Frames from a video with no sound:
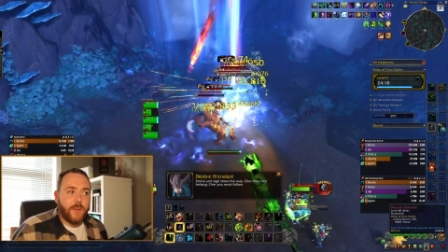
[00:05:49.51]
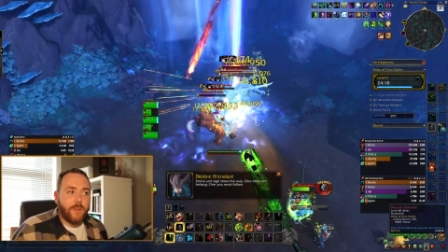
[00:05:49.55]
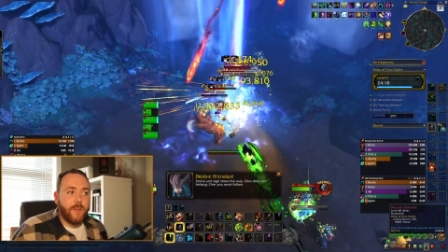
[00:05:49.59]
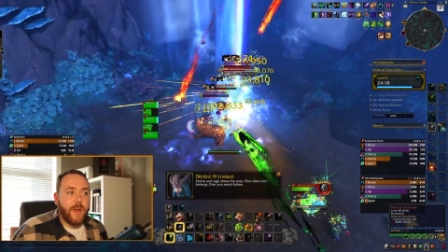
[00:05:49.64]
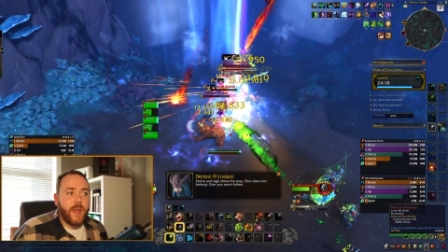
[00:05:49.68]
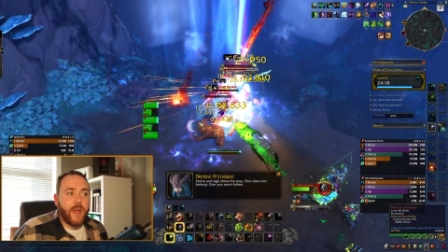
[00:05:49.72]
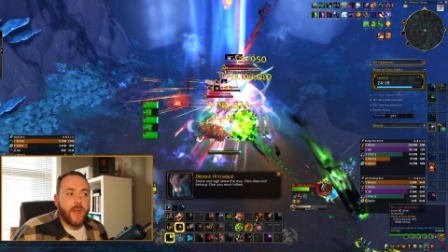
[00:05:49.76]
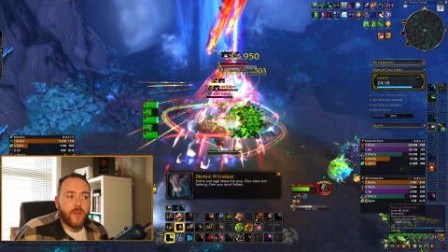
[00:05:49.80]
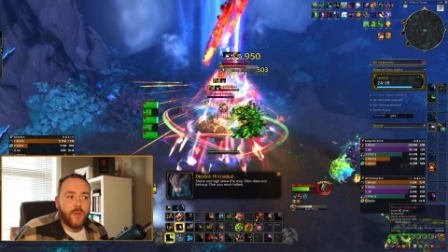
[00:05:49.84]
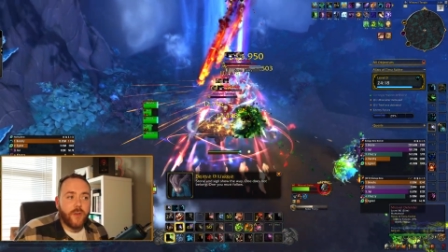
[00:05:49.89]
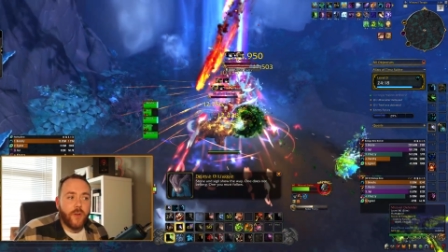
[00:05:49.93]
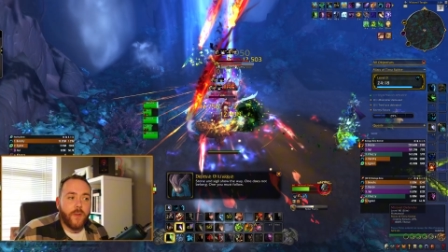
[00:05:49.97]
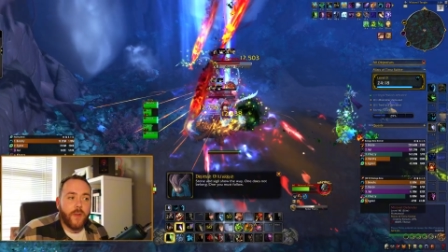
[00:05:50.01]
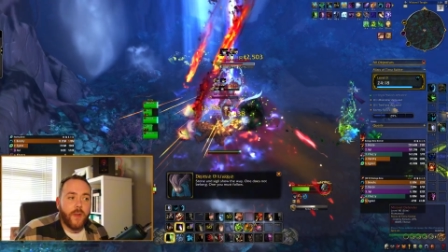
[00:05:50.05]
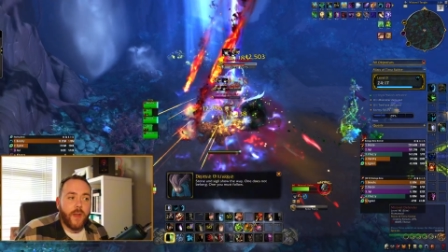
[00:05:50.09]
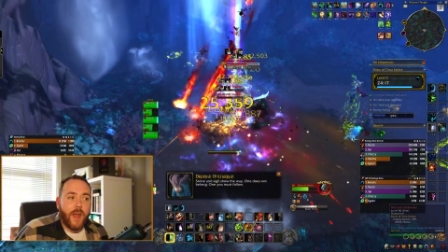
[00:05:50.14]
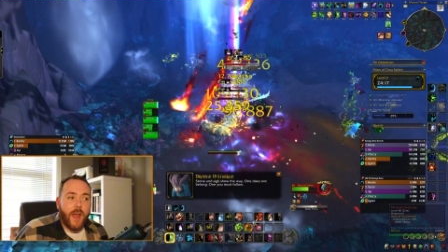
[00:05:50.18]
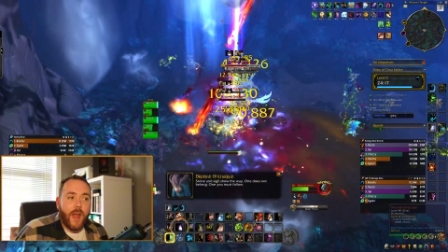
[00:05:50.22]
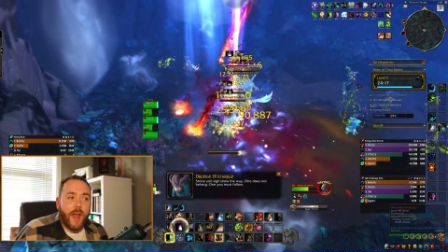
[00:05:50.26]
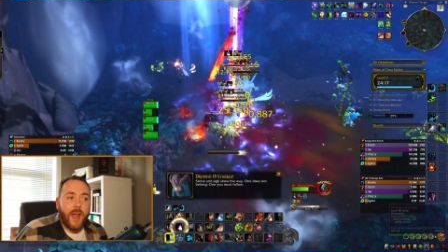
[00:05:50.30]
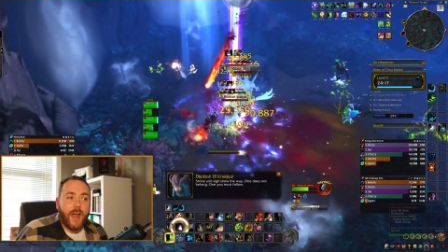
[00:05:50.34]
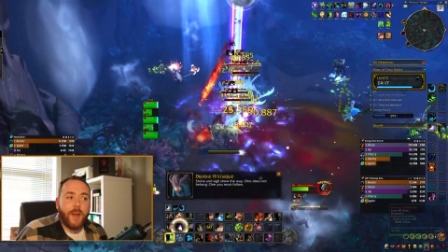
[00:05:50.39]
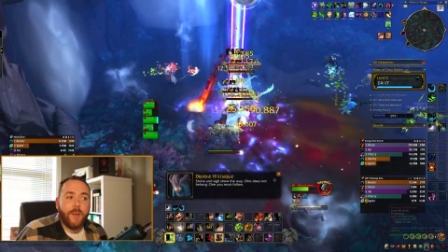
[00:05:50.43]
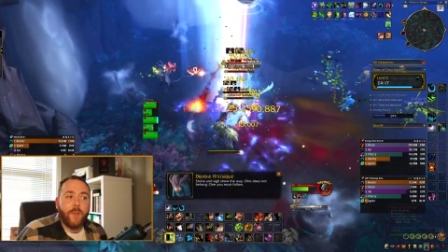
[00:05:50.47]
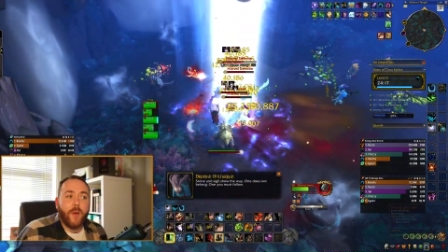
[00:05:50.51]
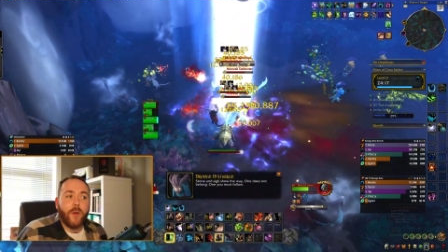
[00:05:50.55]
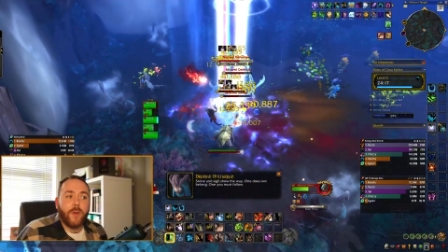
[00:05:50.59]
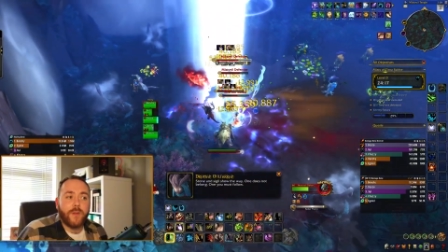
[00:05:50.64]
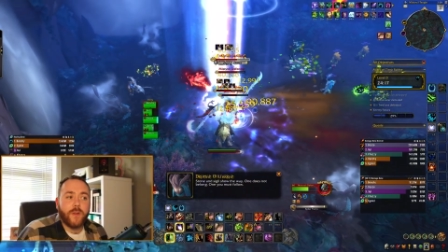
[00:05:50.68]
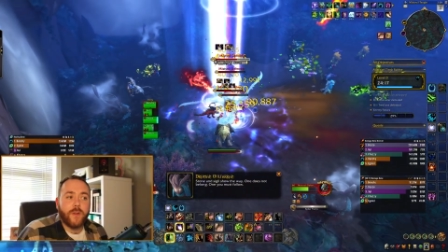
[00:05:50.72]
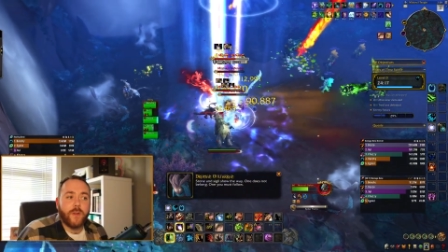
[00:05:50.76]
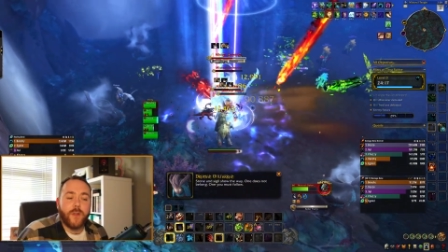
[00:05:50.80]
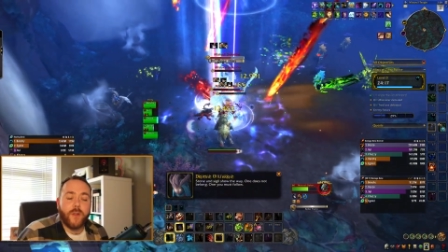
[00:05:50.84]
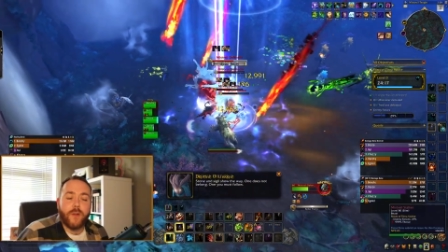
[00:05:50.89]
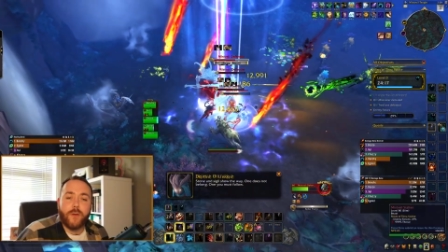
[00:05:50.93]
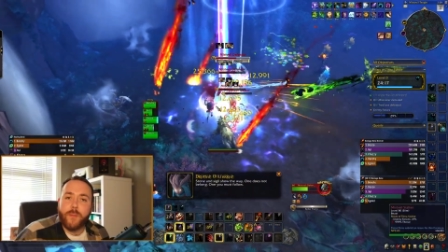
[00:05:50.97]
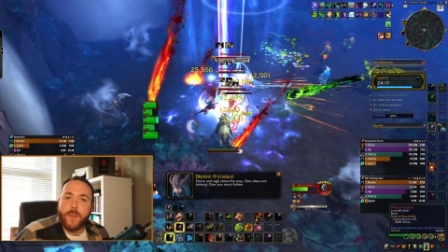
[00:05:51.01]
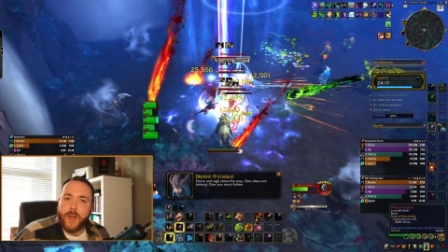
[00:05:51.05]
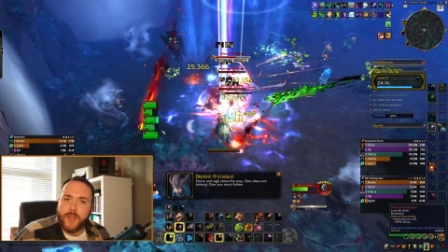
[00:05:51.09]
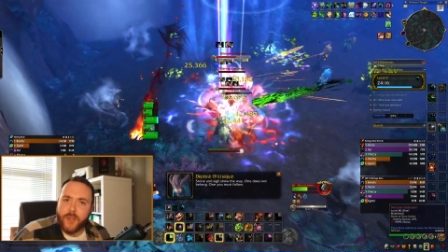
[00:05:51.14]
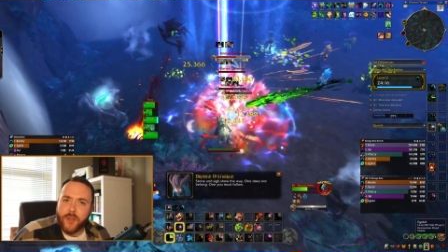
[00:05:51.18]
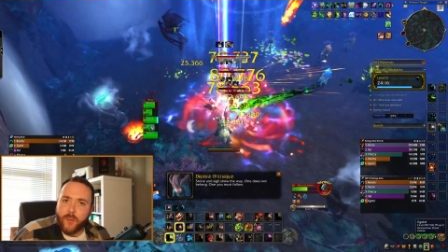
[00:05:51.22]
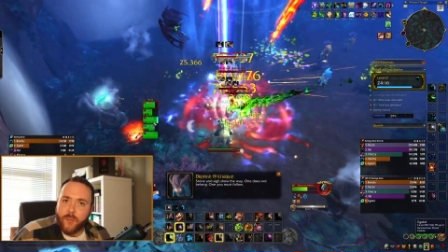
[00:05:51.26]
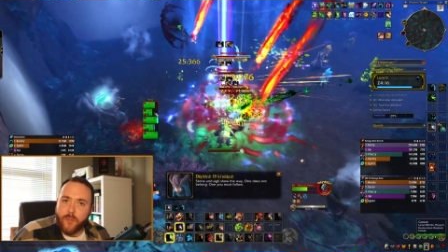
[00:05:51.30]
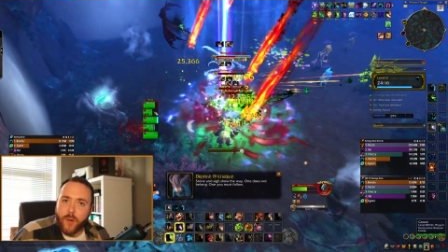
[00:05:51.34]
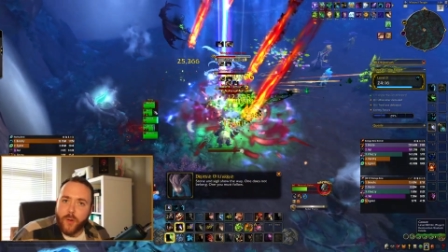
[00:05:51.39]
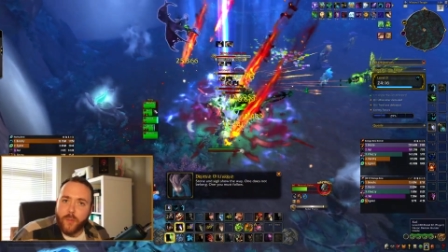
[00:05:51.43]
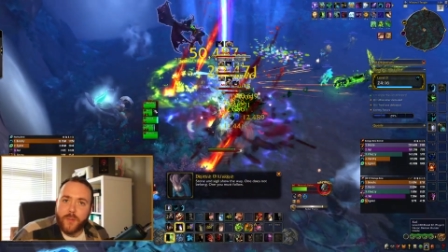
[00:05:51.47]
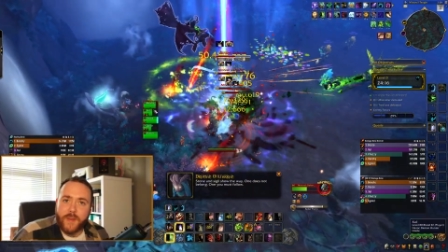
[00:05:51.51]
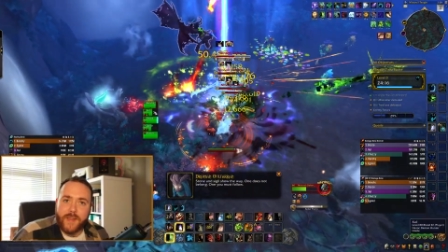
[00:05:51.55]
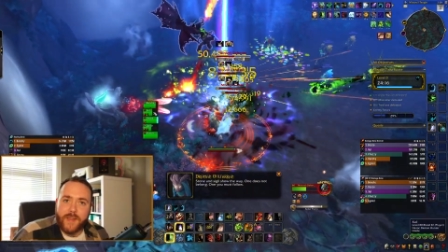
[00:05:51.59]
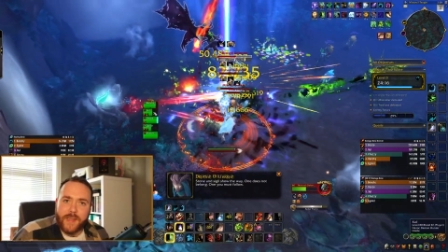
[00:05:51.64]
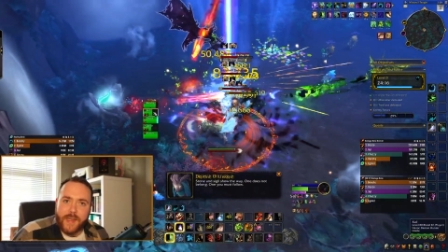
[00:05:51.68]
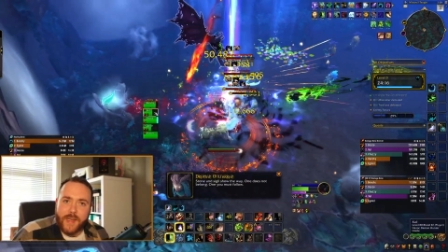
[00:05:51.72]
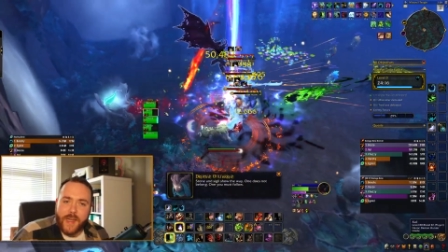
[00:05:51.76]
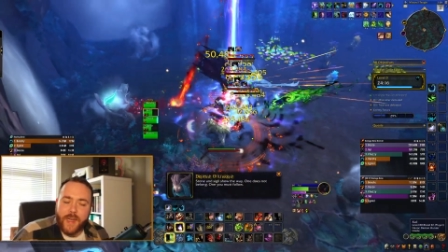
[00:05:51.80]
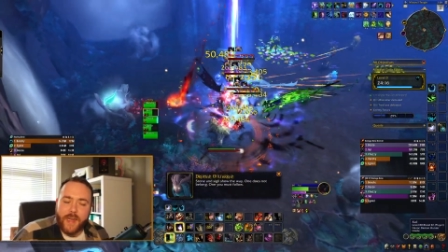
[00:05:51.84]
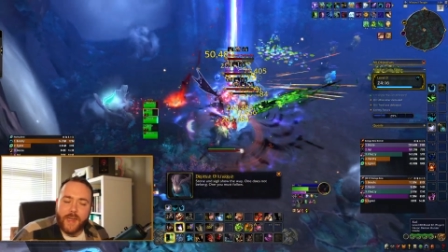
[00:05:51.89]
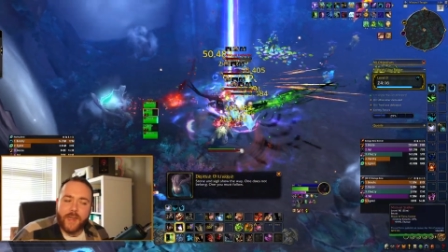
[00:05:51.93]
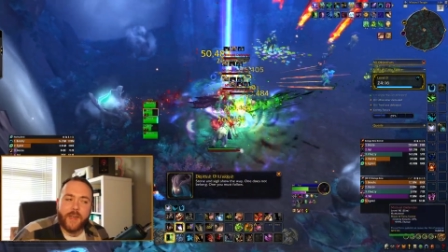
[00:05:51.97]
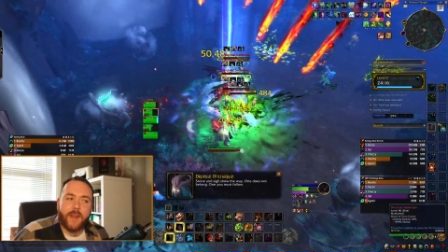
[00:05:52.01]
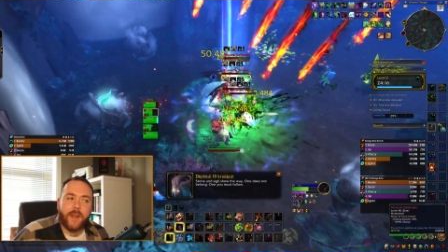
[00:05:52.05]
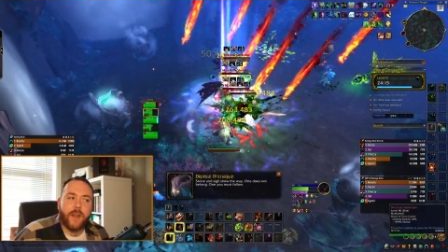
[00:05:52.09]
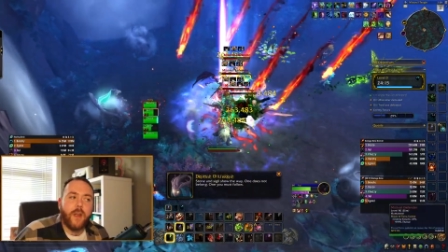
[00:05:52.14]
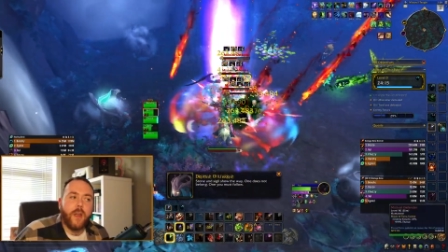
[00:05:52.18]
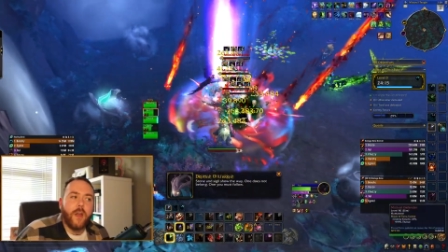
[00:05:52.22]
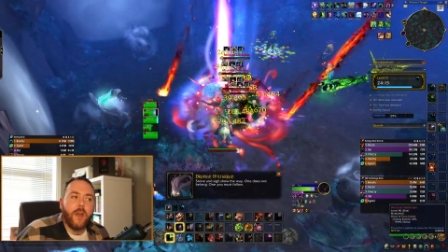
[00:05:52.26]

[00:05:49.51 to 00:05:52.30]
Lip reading: make sure that I'm also doing my job properly as a tank,